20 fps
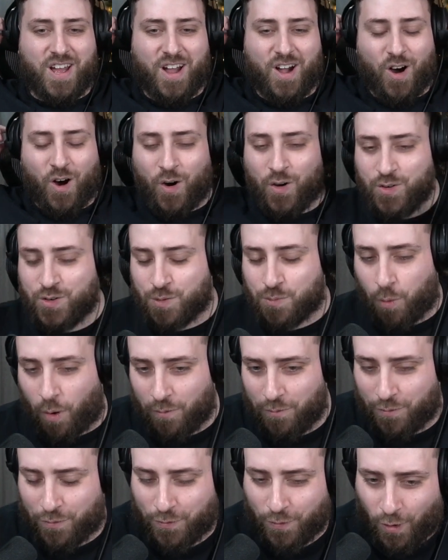100,
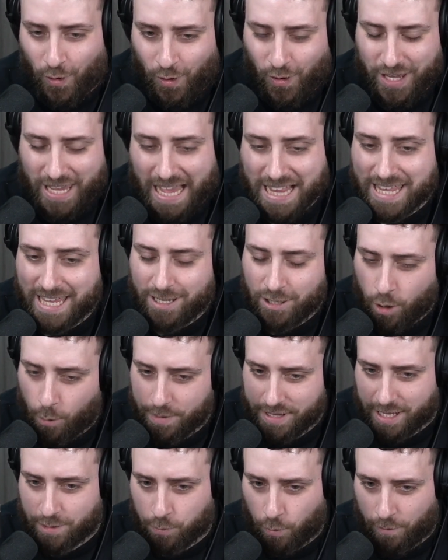140. I didn't know he
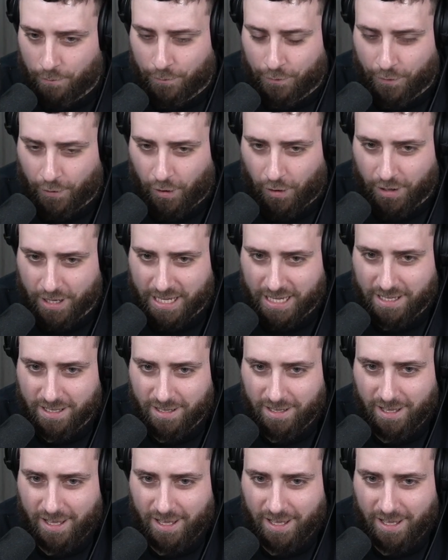did 140.